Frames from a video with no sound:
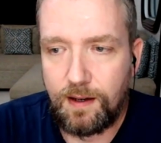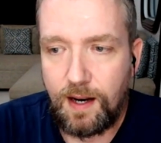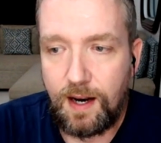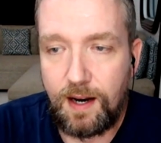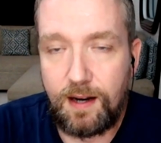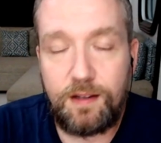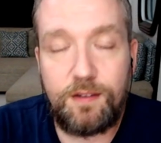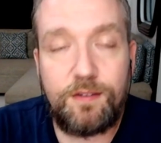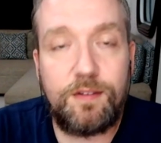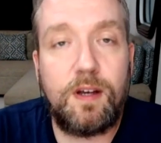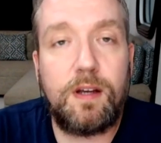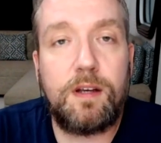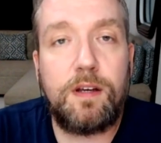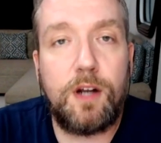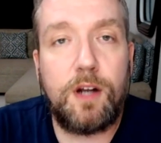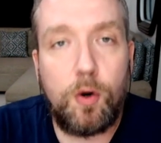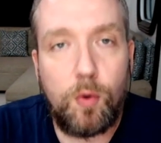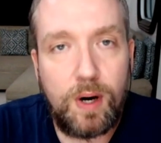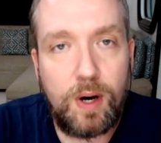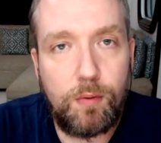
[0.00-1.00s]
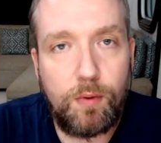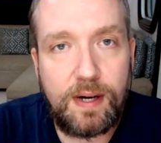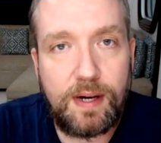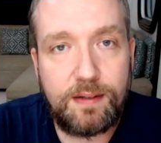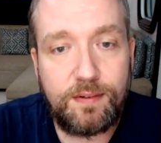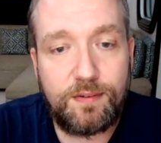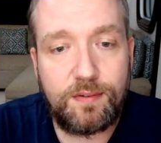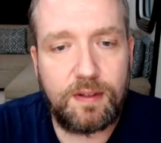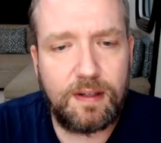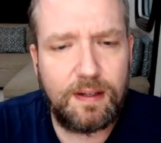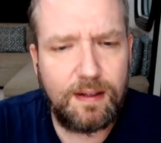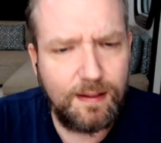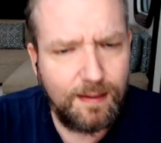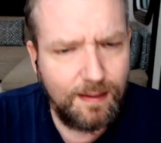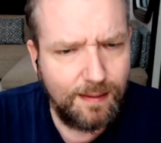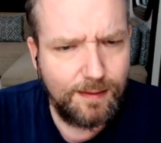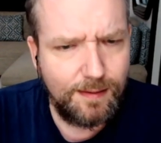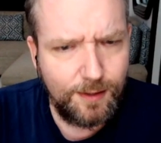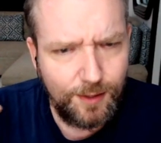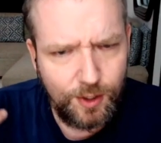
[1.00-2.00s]
And he said, you know what, Wes,
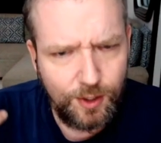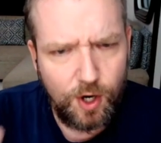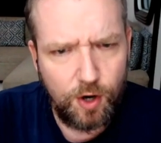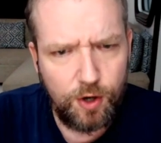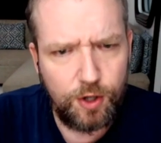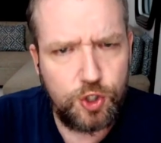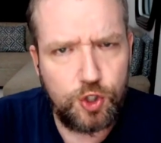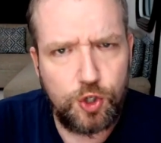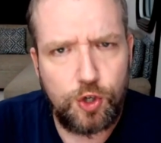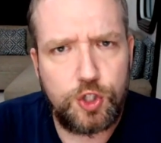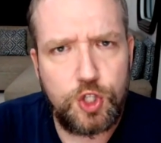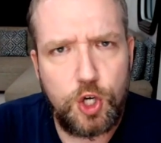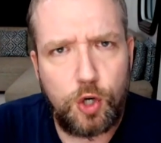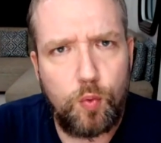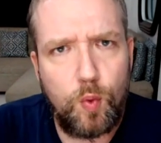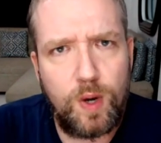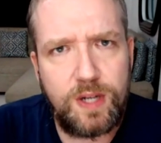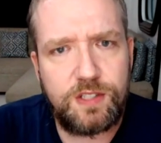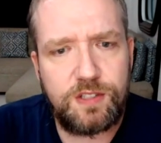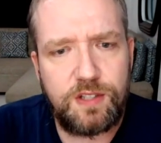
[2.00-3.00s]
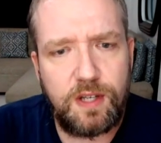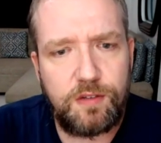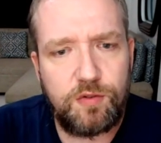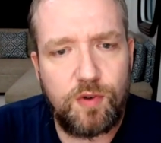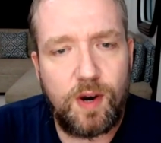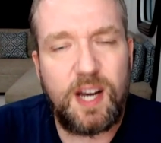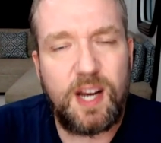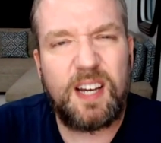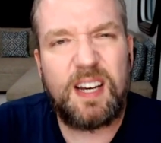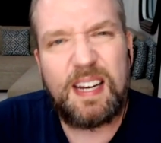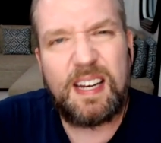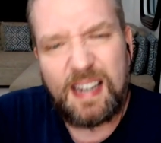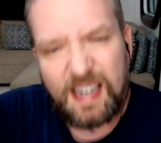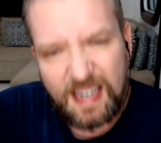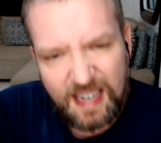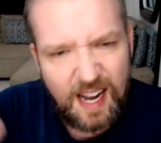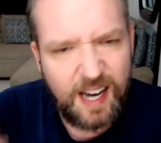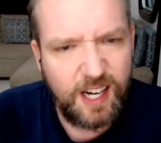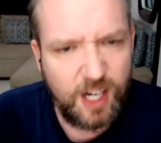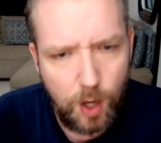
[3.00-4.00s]
you go to church on Wednesdays, right?
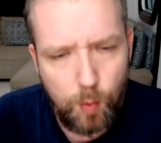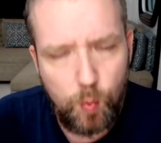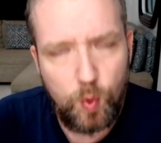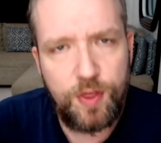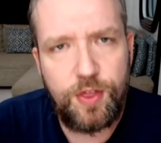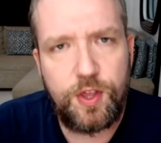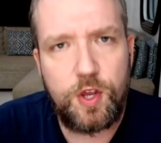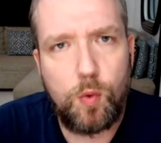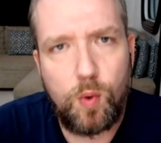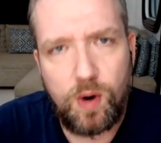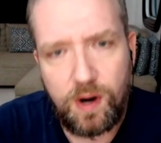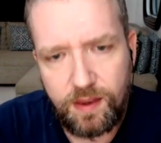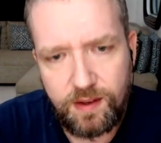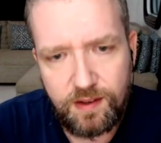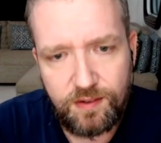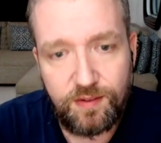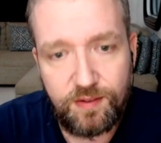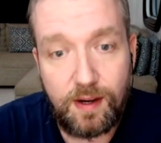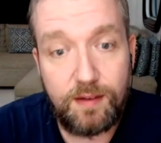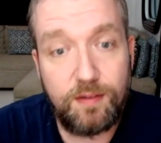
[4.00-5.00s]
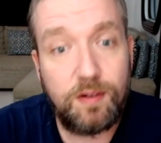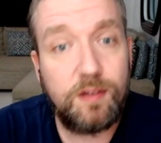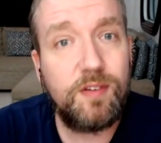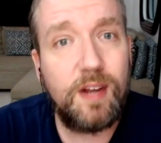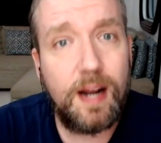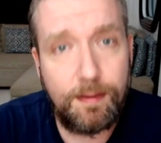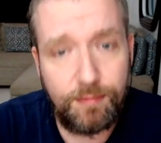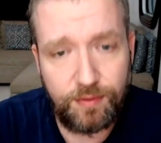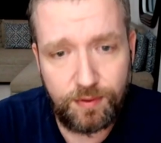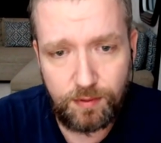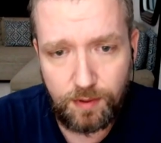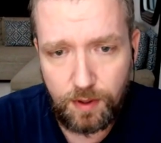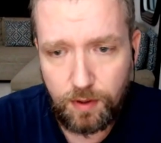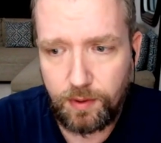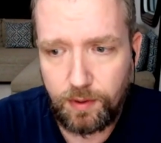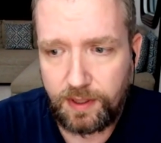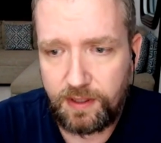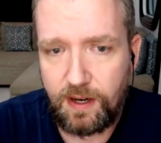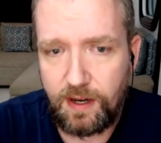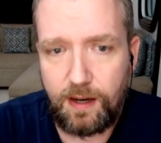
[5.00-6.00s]
Can I come with you one of these days? I said,
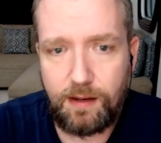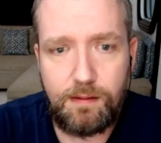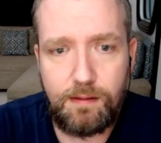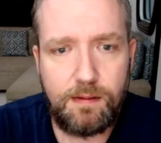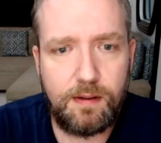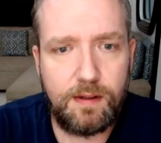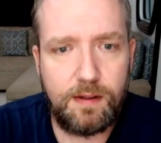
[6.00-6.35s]
absolutely, Dave.